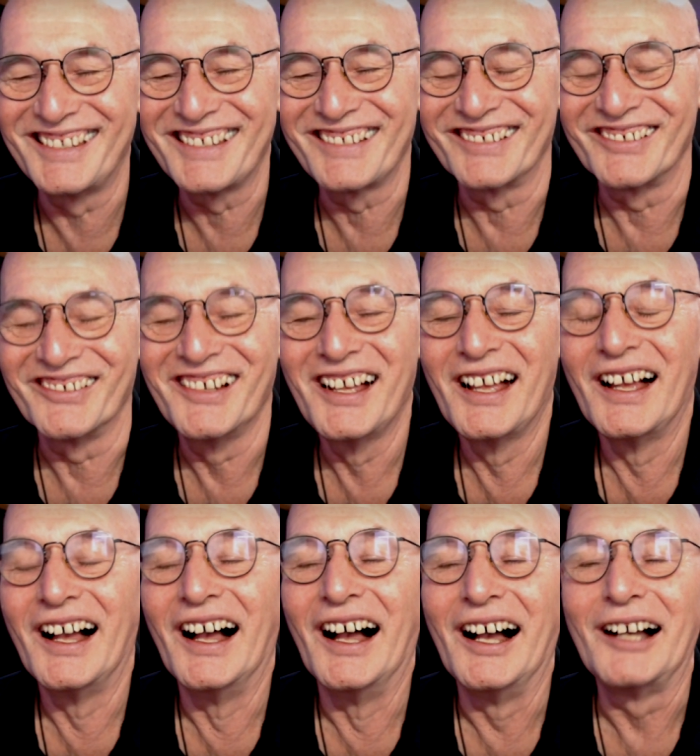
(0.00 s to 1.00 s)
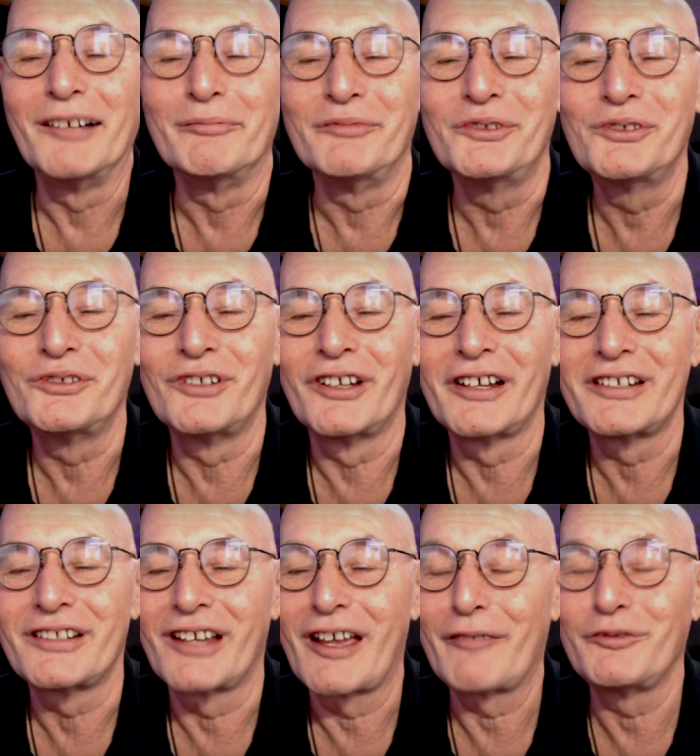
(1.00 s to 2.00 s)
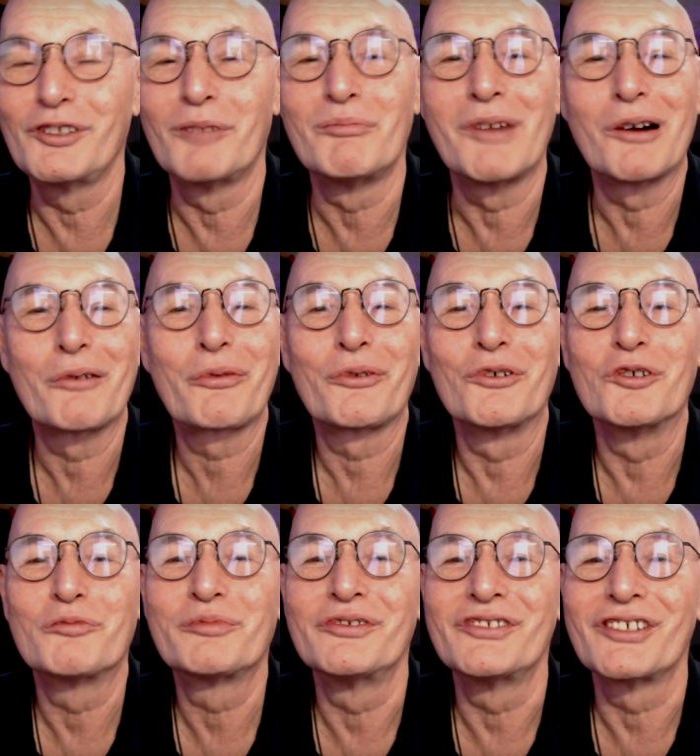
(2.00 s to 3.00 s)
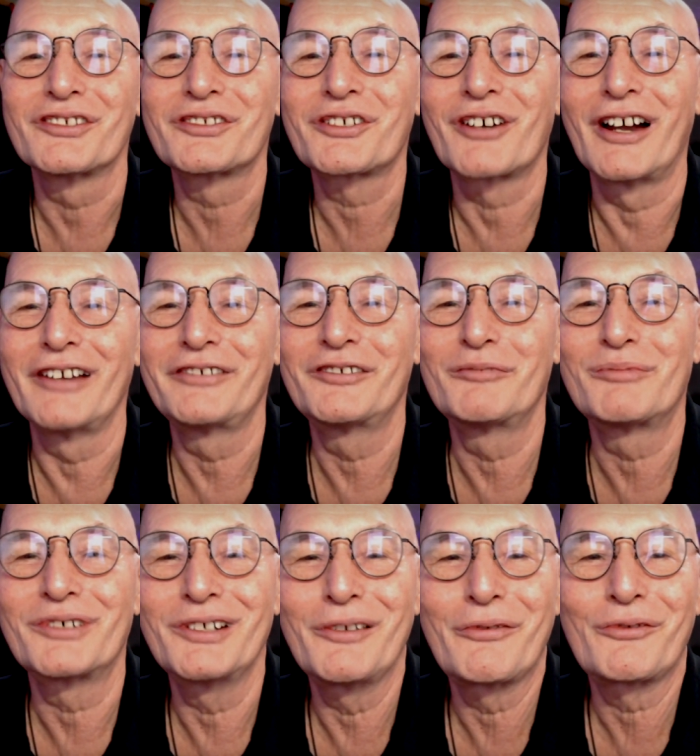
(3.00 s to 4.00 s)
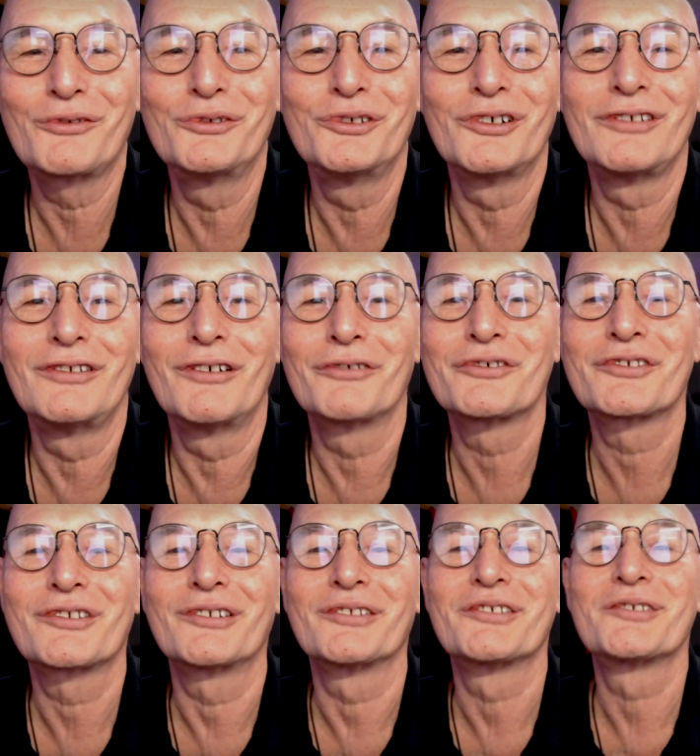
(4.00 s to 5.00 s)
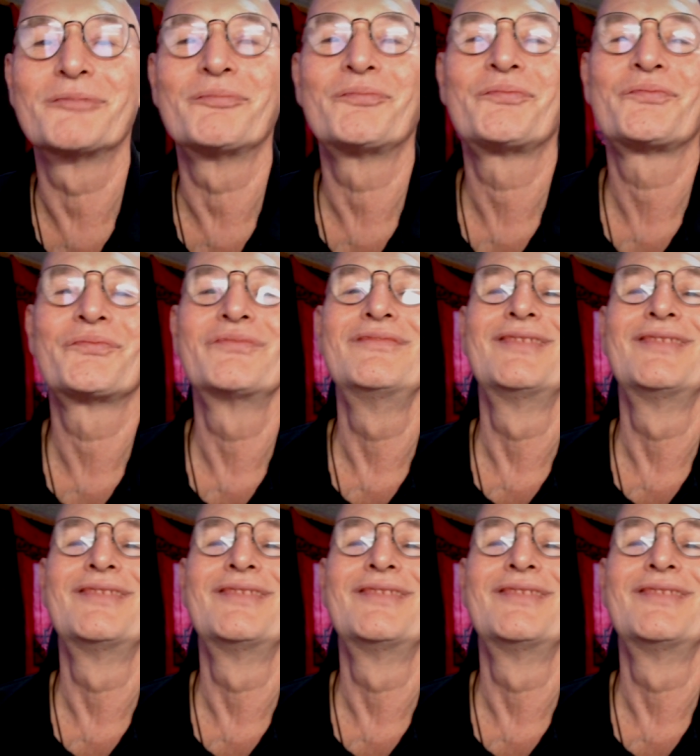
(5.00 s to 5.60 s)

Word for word: so um, do not have your mouth open. Just try to breathe through your nostrils. Mm-hmm.